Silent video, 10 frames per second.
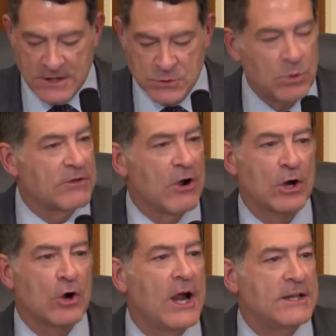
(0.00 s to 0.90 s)
it's one of
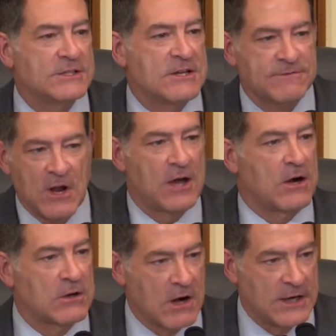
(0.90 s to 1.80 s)
our greatest, if not
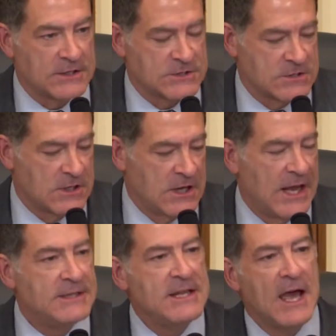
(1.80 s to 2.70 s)
our greatest.
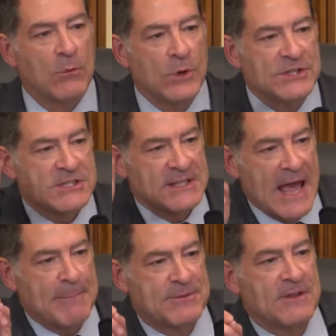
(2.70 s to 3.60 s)
And yet we
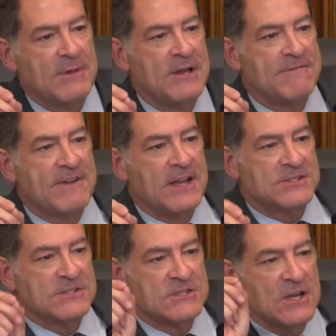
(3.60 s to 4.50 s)
slapped them in the
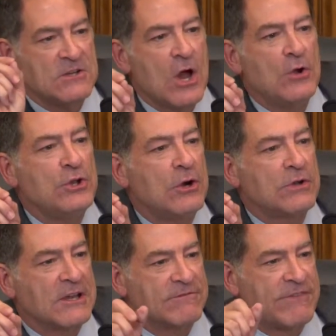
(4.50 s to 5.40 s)
face and said, no, you
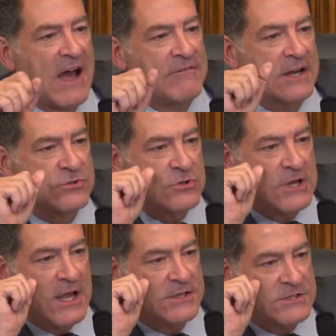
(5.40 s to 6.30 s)
don't get 5 extra
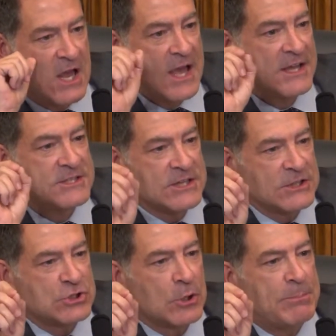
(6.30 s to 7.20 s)
days to
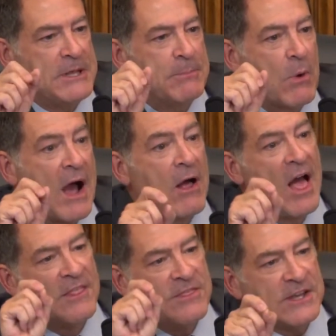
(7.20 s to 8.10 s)
get your people out.
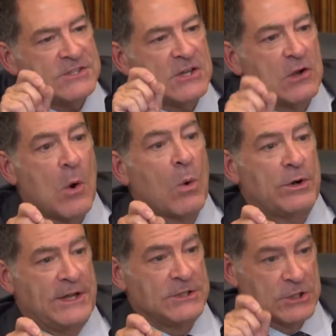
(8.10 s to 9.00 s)
This
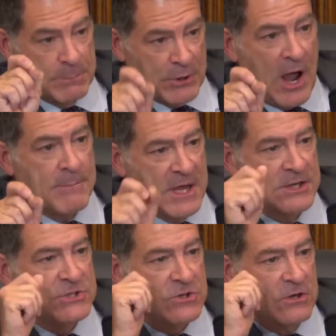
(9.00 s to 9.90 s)
according to the Prime
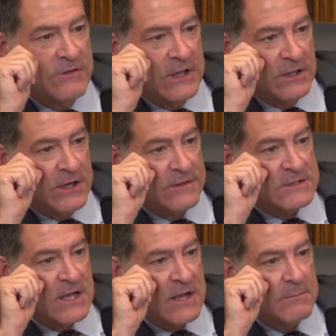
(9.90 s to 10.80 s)
Minister of England at
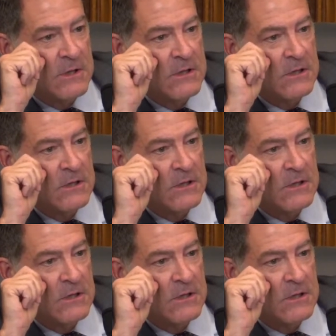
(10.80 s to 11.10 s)
the time.